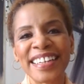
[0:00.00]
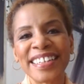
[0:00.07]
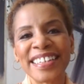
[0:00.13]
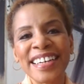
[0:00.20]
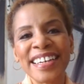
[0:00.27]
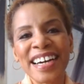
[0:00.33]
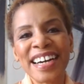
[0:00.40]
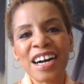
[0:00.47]

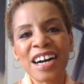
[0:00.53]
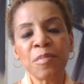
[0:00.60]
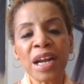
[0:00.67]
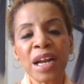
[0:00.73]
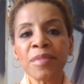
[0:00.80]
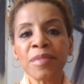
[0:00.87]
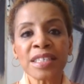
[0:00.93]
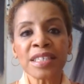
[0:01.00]
And um,
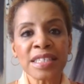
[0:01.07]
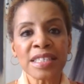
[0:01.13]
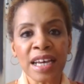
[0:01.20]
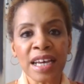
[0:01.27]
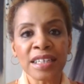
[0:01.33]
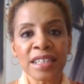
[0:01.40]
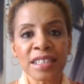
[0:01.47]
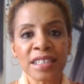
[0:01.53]
But I'm
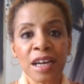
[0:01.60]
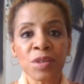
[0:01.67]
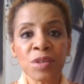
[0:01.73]
excited.